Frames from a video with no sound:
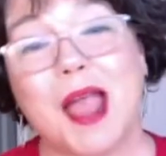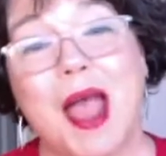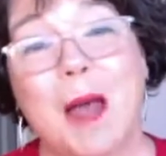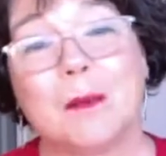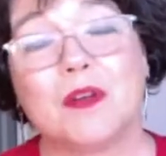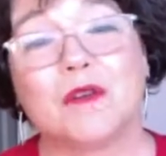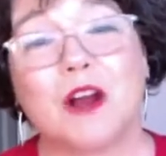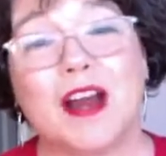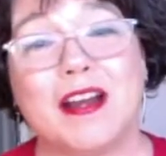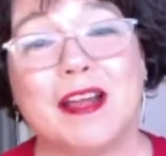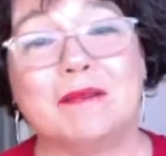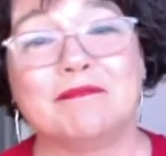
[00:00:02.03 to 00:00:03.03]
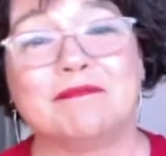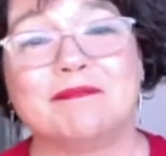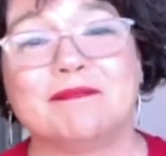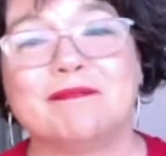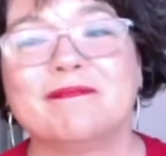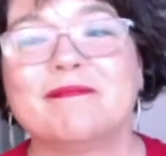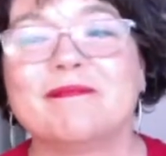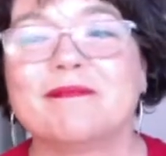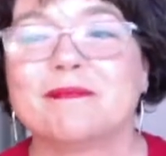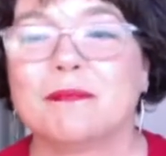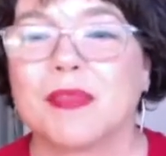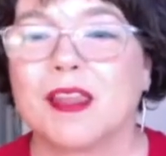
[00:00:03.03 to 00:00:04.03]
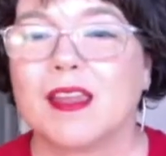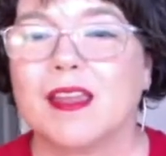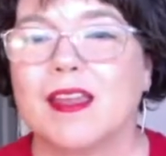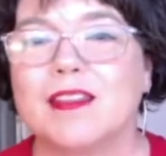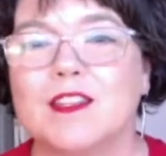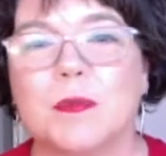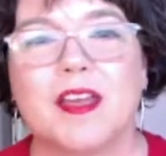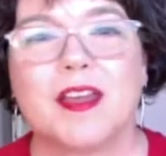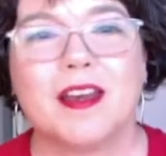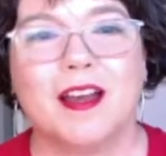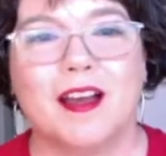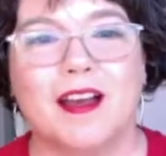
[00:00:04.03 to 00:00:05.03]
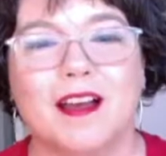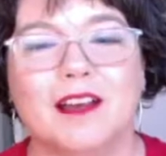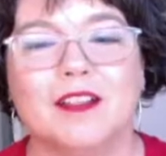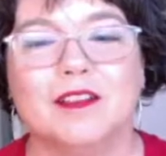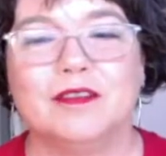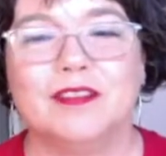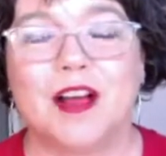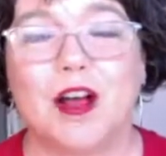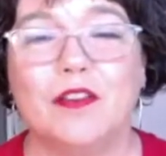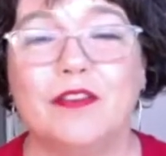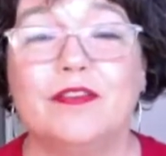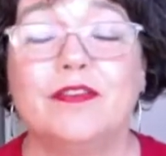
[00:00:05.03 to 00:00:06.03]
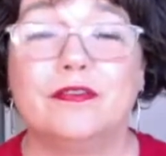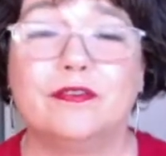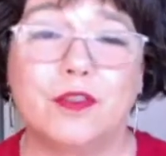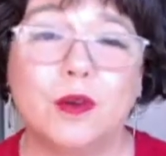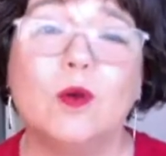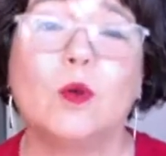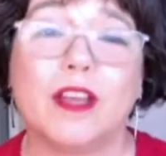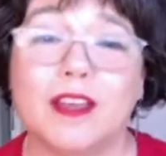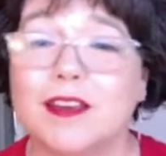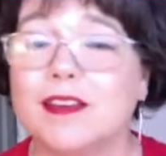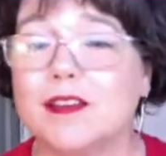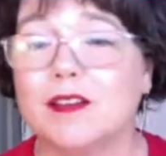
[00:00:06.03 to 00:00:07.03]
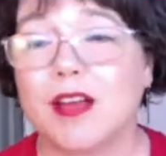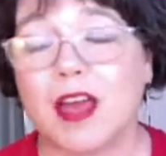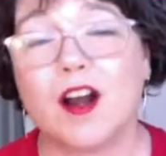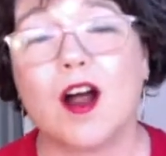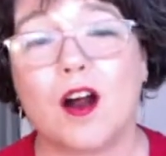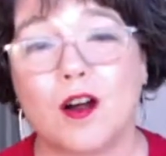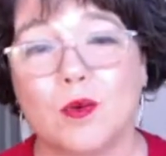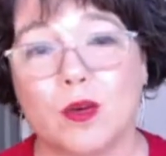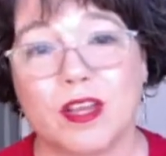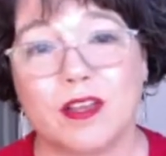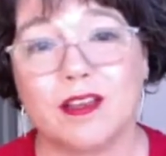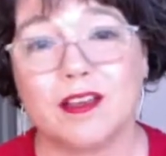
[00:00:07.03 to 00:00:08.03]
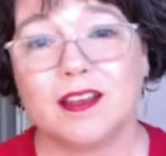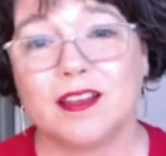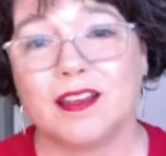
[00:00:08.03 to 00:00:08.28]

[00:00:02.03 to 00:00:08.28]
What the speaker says: Happy Friday. It's been a full week and a hard week.